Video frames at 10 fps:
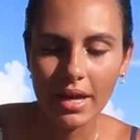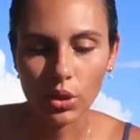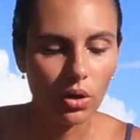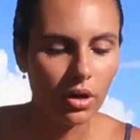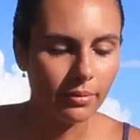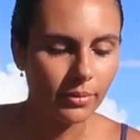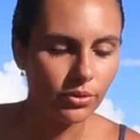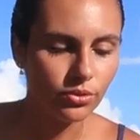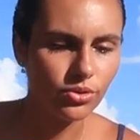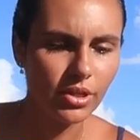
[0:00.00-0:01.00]
So I'm
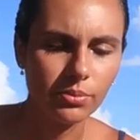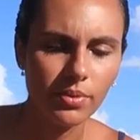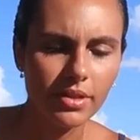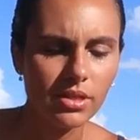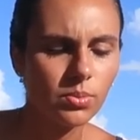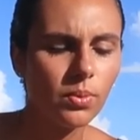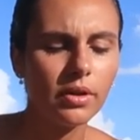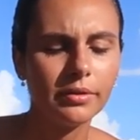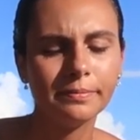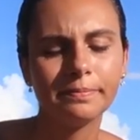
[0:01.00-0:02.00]
going to start with this
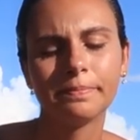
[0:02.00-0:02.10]
one